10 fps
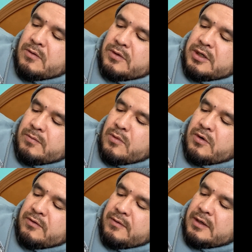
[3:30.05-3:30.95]
When you're
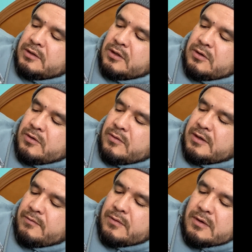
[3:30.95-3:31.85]
motivated to grow
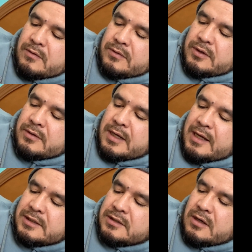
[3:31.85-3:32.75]
and evolve, you
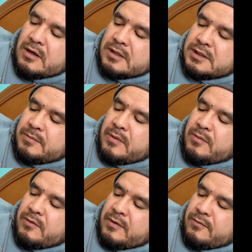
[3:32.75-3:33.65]
enhance the concept of
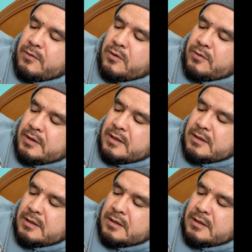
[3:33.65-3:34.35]
moving forward,